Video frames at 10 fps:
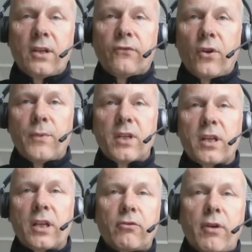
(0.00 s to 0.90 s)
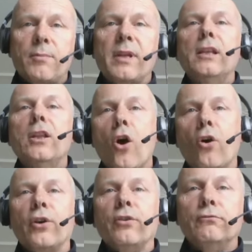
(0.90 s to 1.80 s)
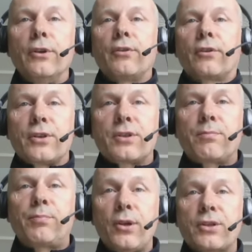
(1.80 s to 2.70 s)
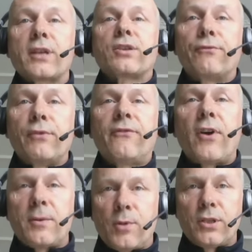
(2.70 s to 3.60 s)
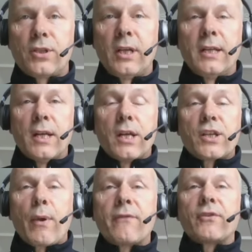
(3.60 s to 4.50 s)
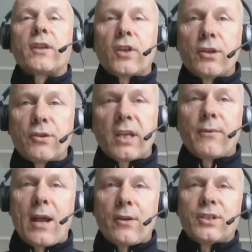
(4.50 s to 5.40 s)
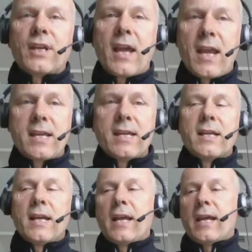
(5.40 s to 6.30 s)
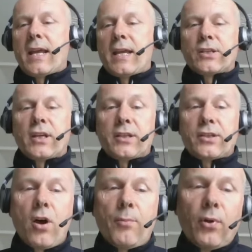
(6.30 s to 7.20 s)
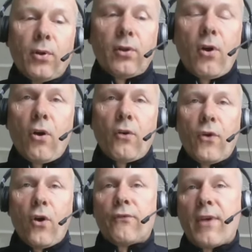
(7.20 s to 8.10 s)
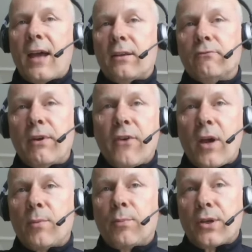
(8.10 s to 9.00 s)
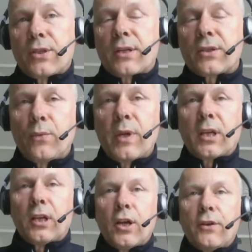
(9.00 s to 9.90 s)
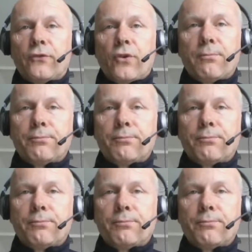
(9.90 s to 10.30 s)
from this incredibly long and ruthless process of refinement. So everything that you see around today is an example of that refinement process that we can learn from.